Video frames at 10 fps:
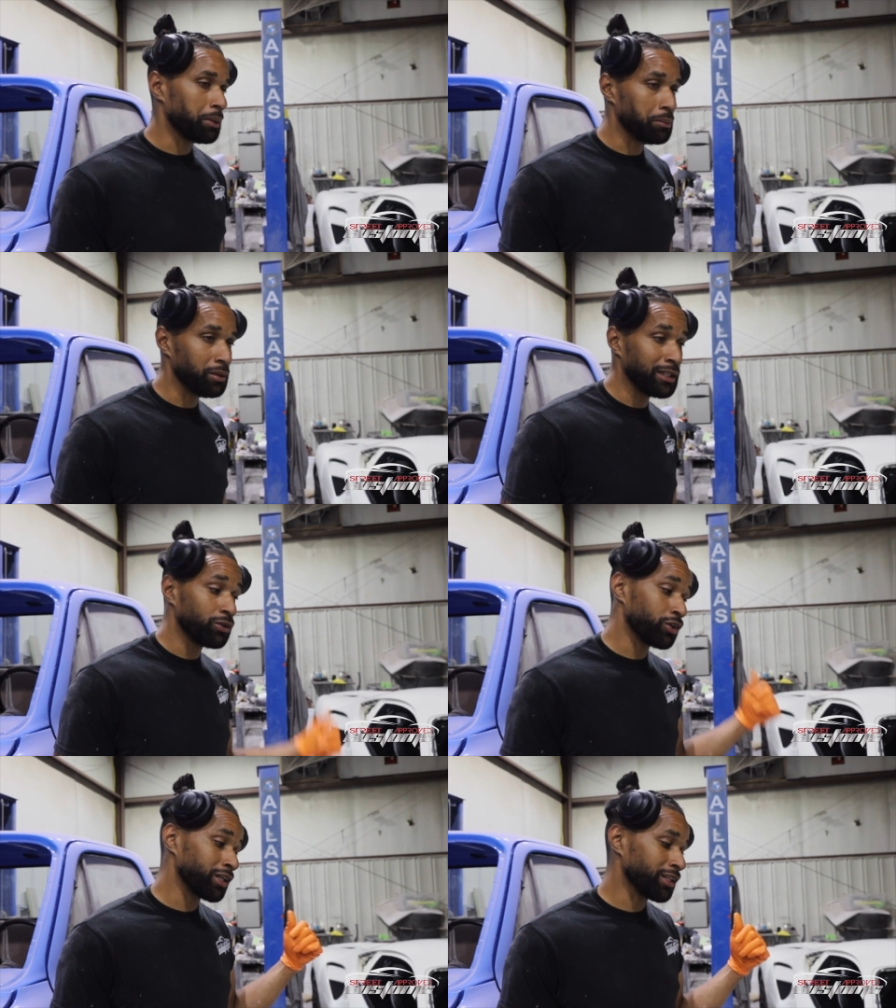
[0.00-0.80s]
bumper. But in
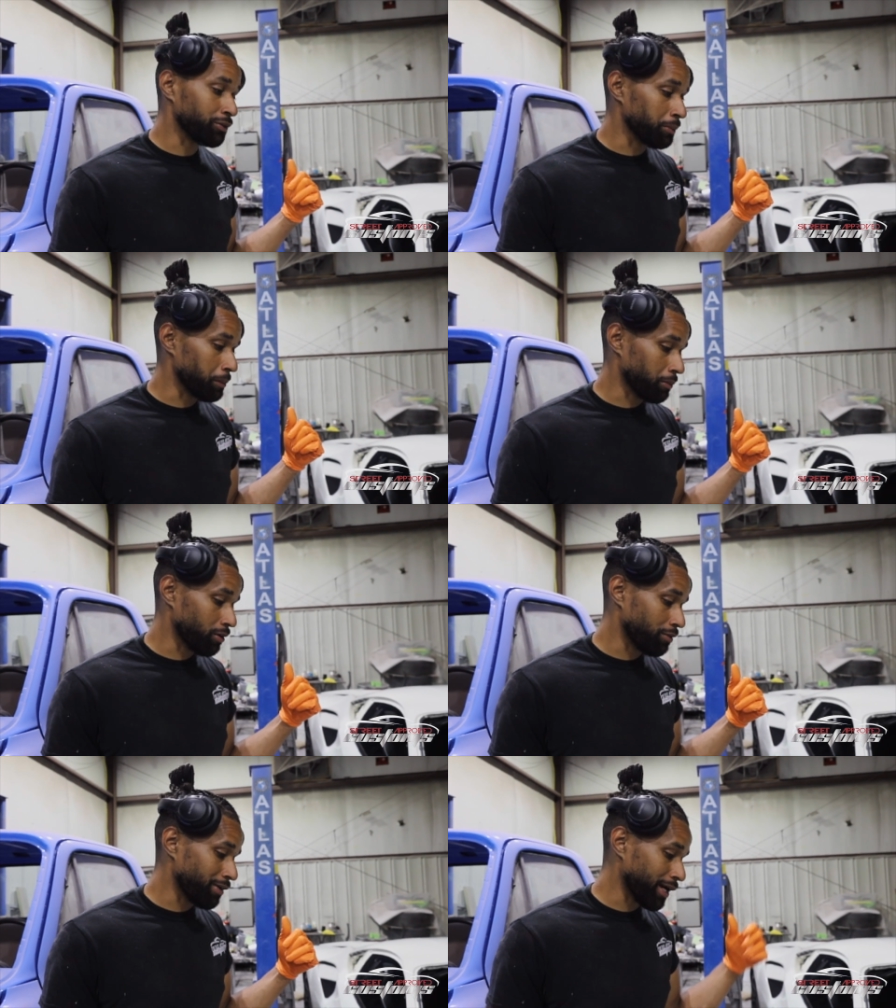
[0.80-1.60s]
order to get the rear bumper
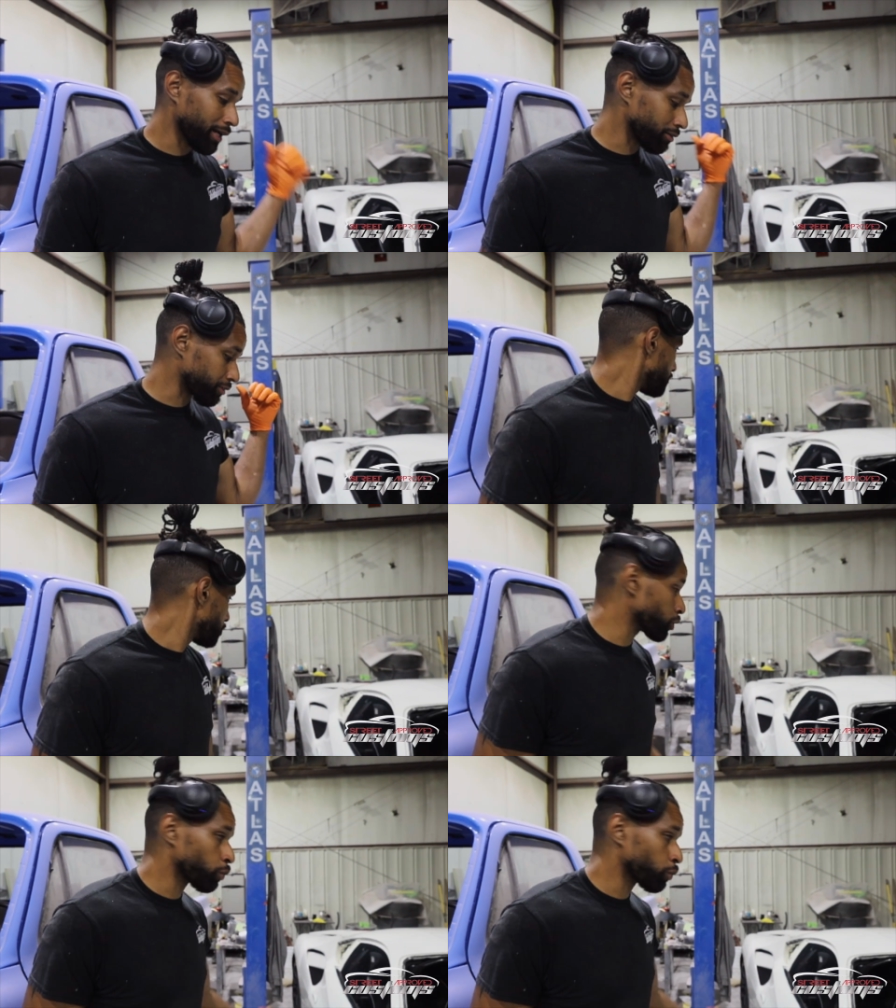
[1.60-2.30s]
off, I gotta remove the